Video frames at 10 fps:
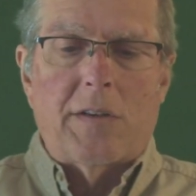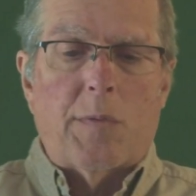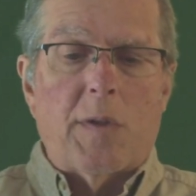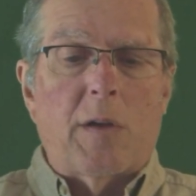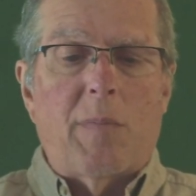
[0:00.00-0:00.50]
to
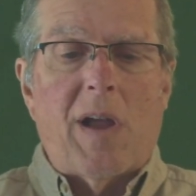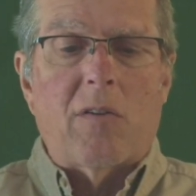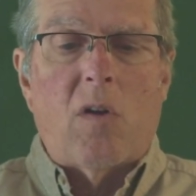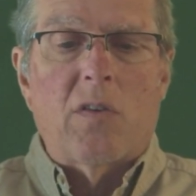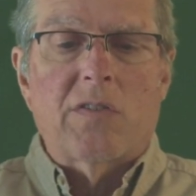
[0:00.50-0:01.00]
think
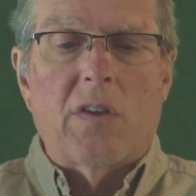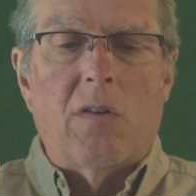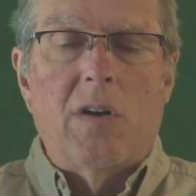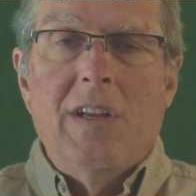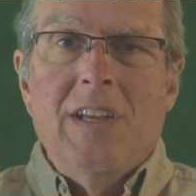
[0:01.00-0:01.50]
about
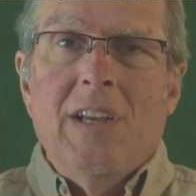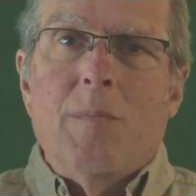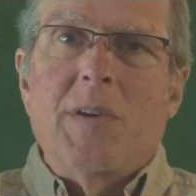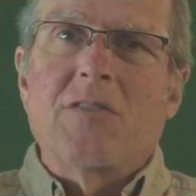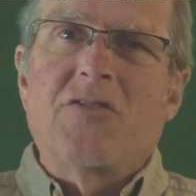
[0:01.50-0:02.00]
also.
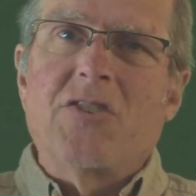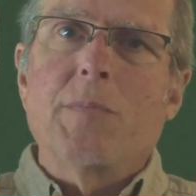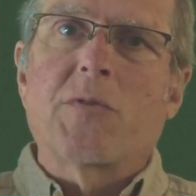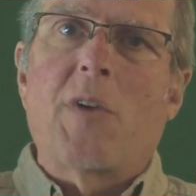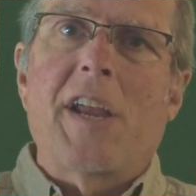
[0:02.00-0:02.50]
But the
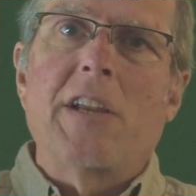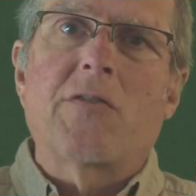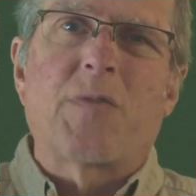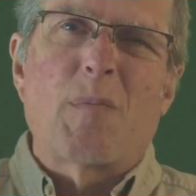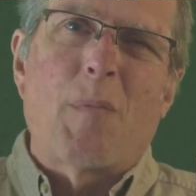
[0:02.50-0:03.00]
chips
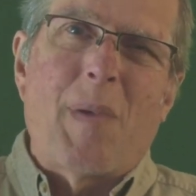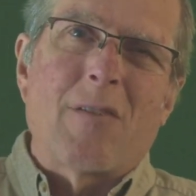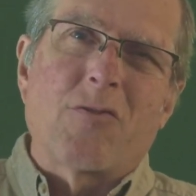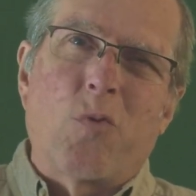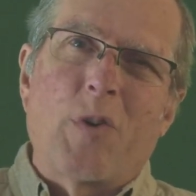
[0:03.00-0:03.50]
range from
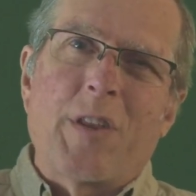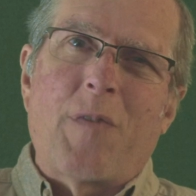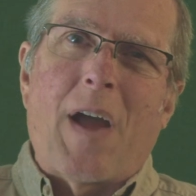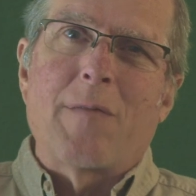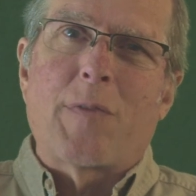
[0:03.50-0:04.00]
about
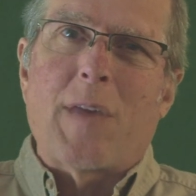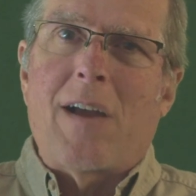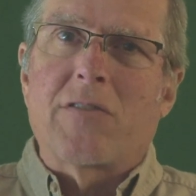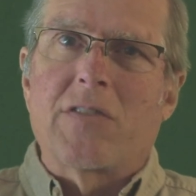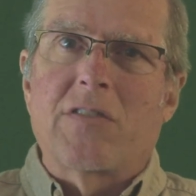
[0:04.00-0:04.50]
25
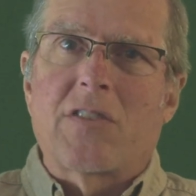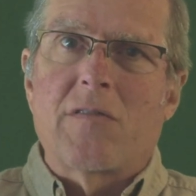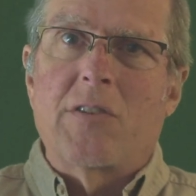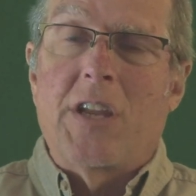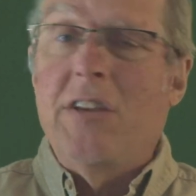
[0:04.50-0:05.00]
thousandths
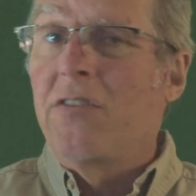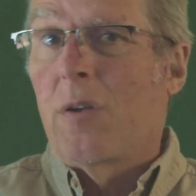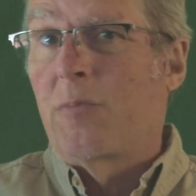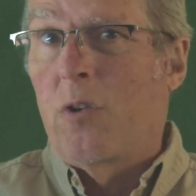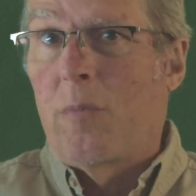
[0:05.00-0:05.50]
of an inch
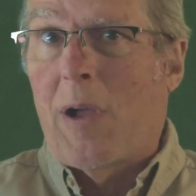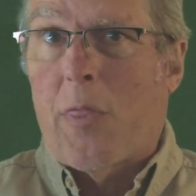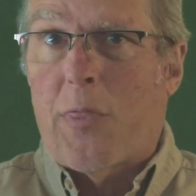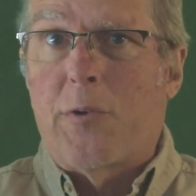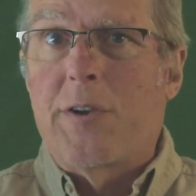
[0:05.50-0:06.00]
up to
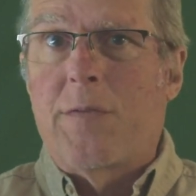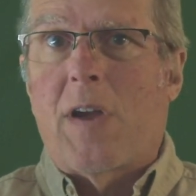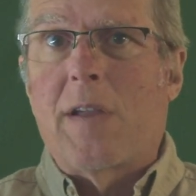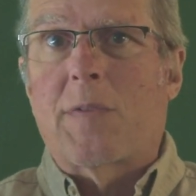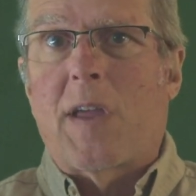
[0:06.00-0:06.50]
about
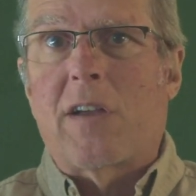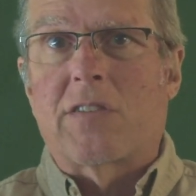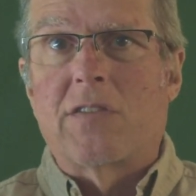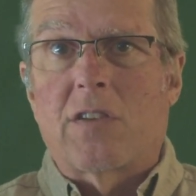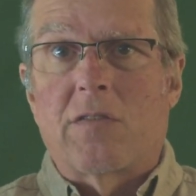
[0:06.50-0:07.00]
35
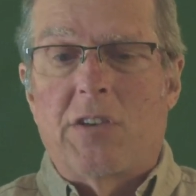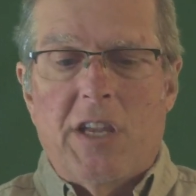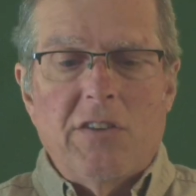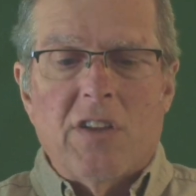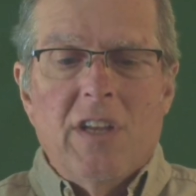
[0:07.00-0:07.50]
thousandths of an
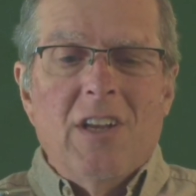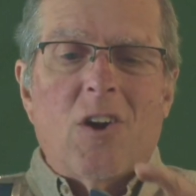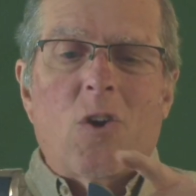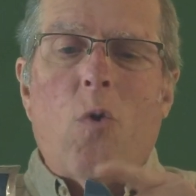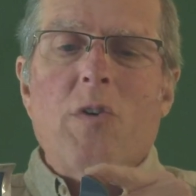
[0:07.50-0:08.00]
inch,
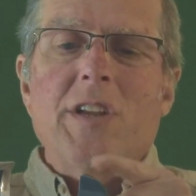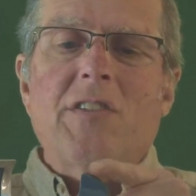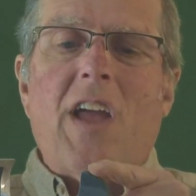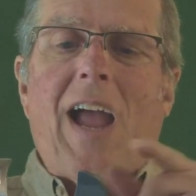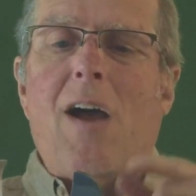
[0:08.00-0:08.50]

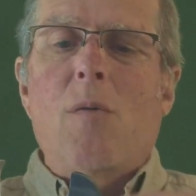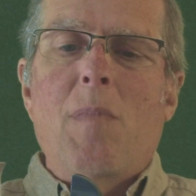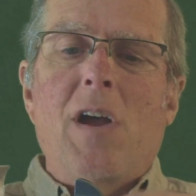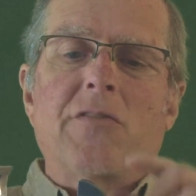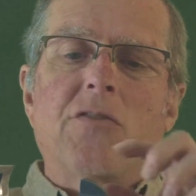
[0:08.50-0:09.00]
according to how
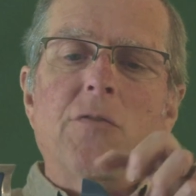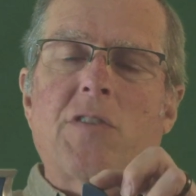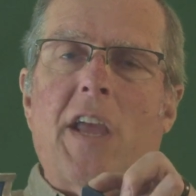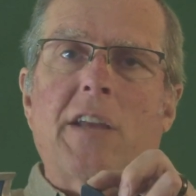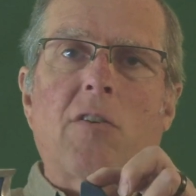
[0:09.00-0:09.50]
much
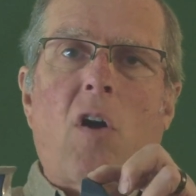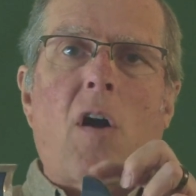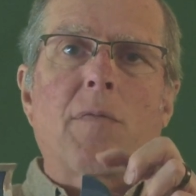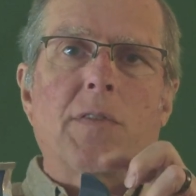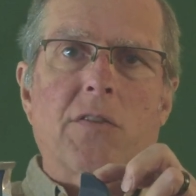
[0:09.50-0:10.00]
you've taken
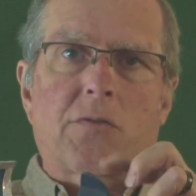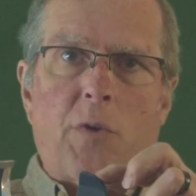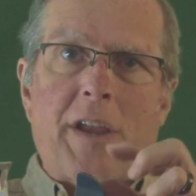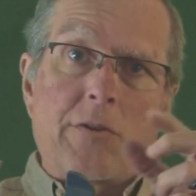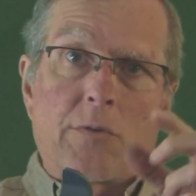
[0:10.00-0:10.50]
off this
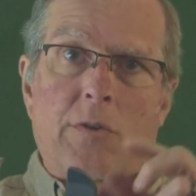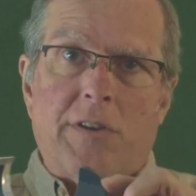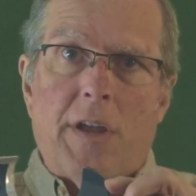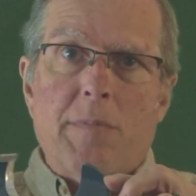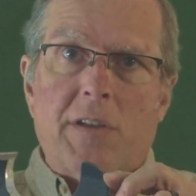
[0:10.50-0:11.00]
raker
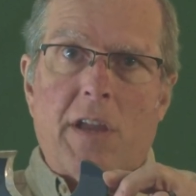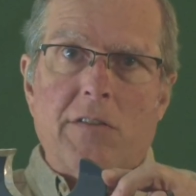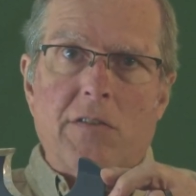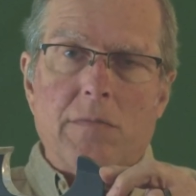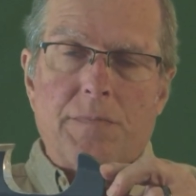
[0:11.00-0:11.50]
or depth gauge.